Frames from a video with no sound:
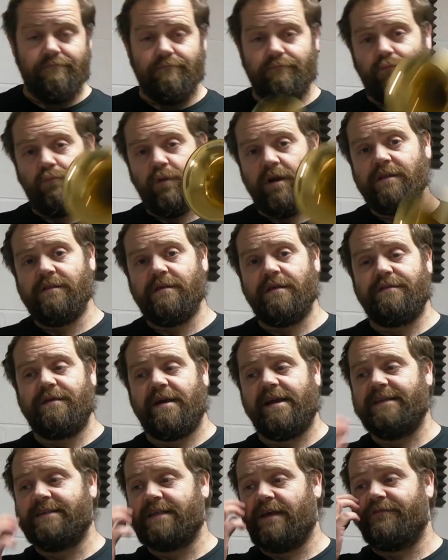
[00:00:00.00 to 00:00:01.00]
One of the
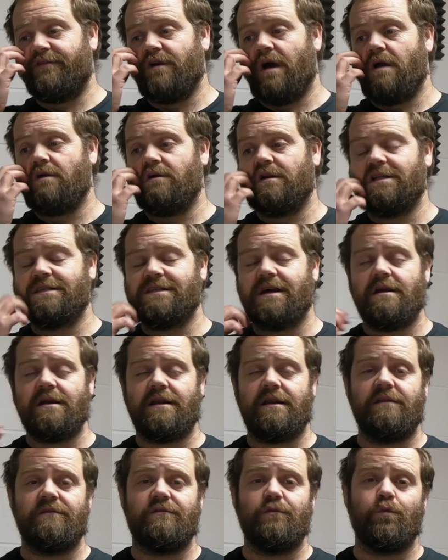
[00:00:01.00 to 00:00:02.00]
things, if you are going to start
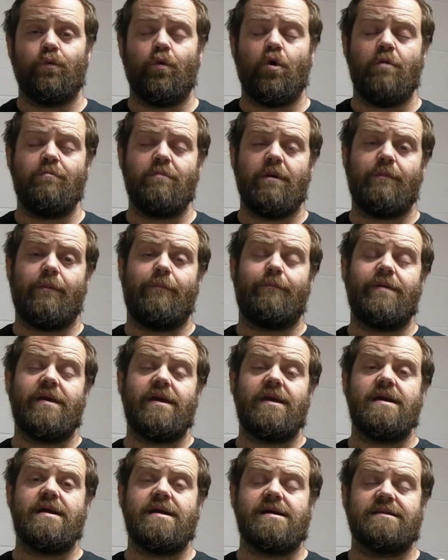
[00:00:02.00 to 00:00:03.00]
getting into warm-up
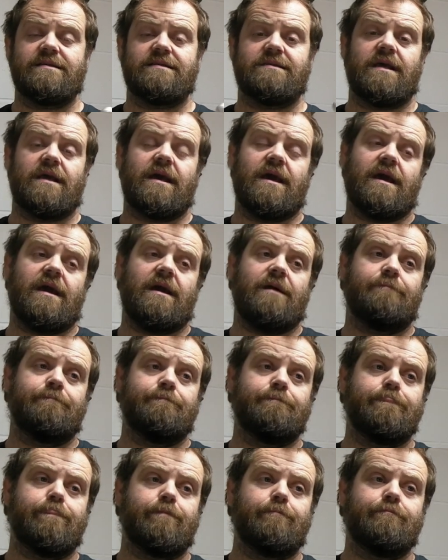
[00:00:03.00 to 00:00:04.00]
B, is
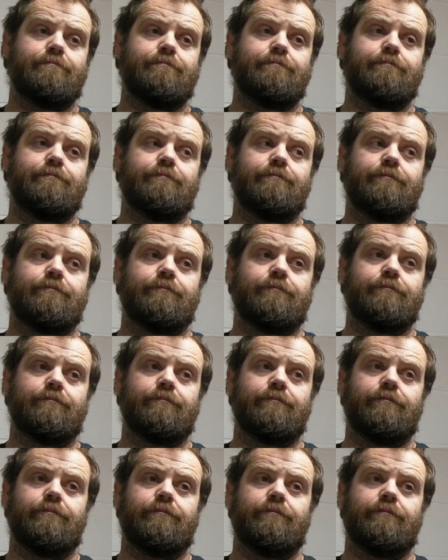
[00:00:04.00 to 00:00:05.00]
the
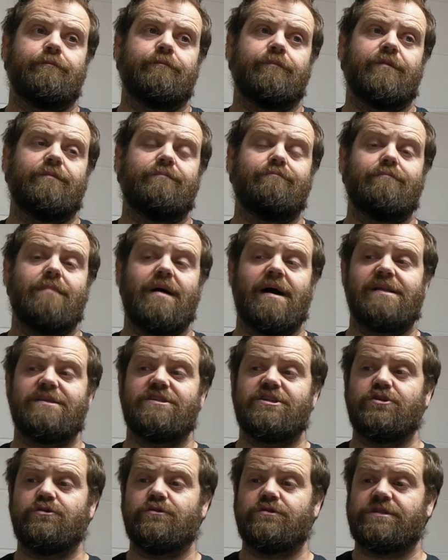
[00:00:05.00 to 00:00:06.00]

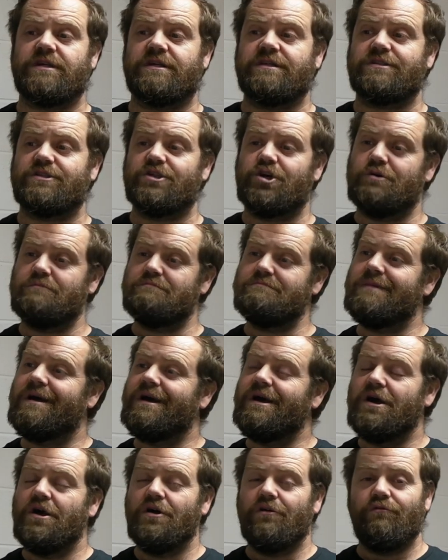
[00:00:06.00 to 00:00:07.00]
Maggio system
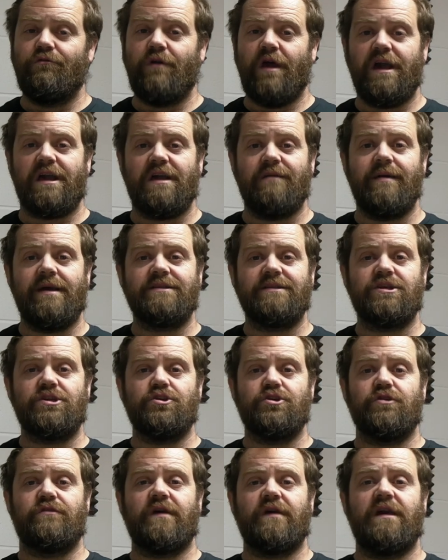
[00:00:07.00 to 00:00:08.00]
recommends that
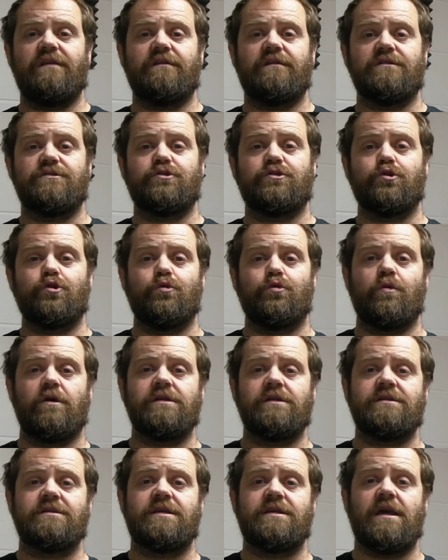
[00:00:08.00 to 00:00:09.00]
you rotate it. So
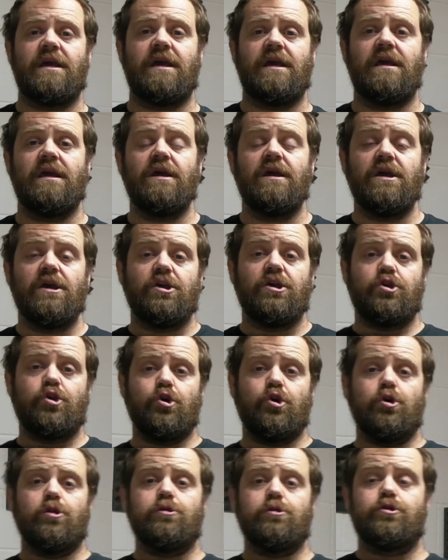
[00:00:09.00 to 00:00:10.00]
one day
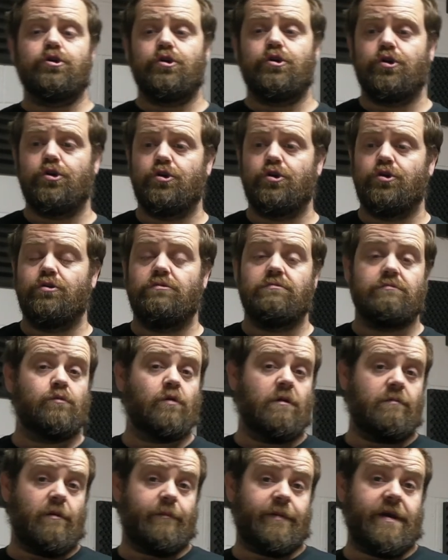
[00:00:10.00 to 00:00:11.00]
you'll do
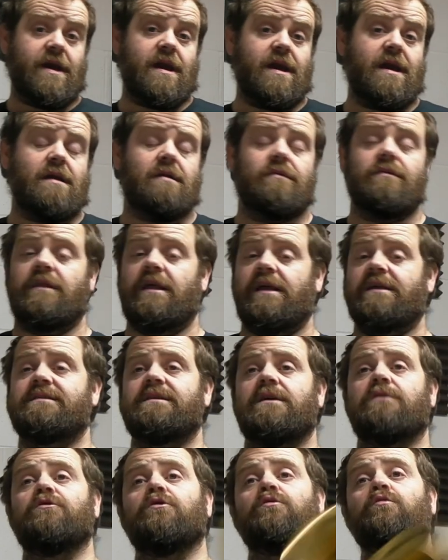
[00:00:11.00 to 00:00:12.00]
warm-up A, and the next
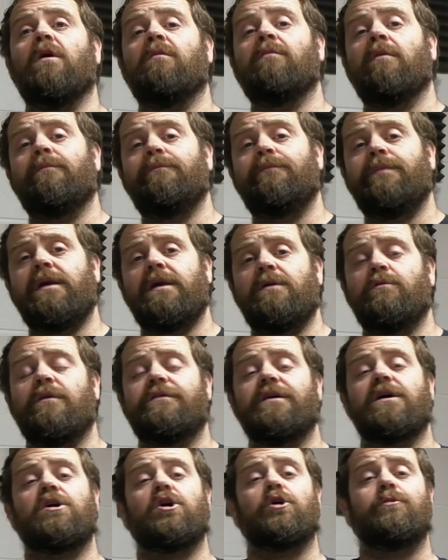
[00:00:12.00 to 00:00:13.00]
day you'll do warm-up B
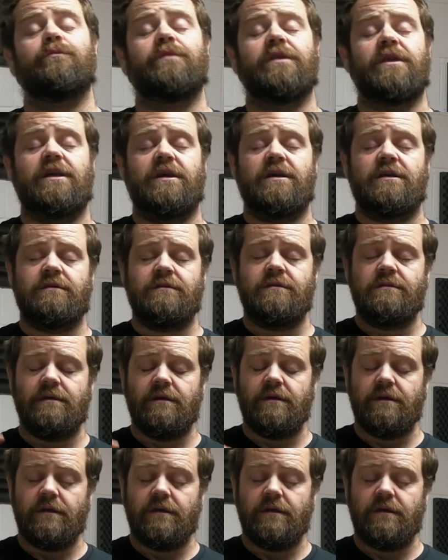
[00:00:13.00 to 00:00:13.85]
with accompanying